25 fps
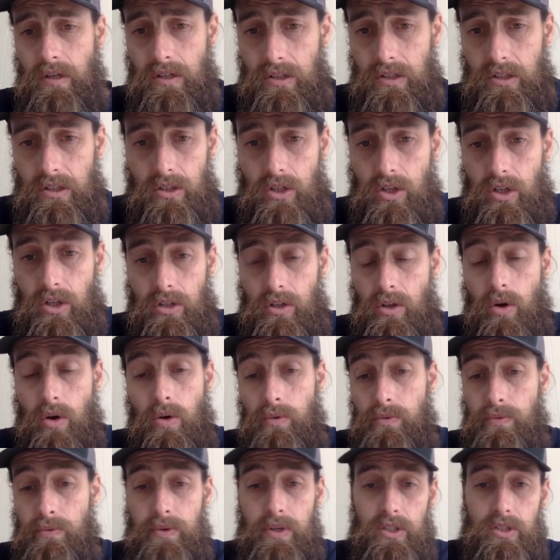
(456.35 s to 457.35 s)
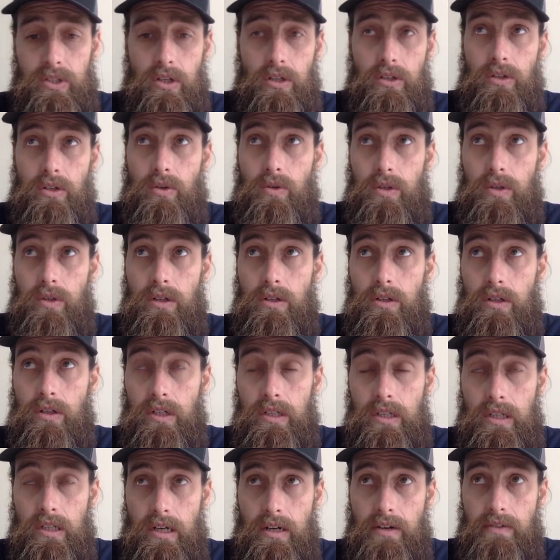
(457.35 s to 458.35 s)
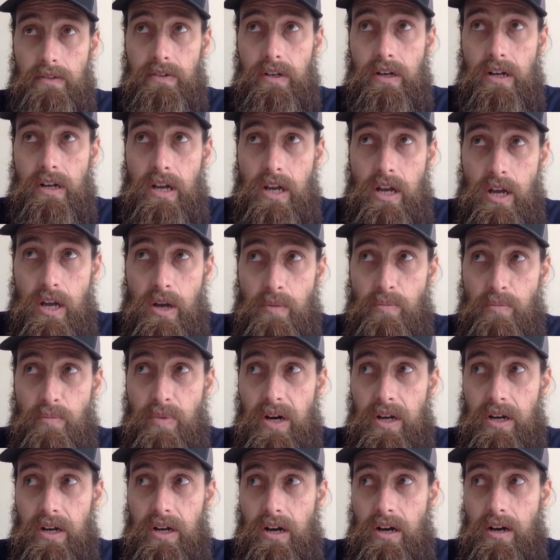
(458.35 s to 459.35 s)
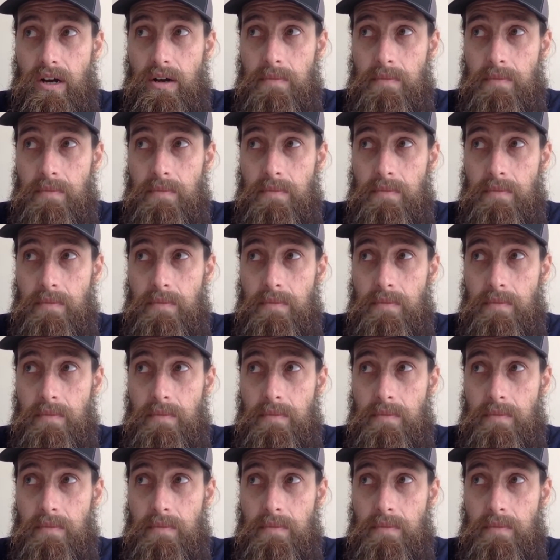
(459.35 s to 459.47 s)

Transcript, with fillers: I'll just cook the whole fish on the grill or in the oven. But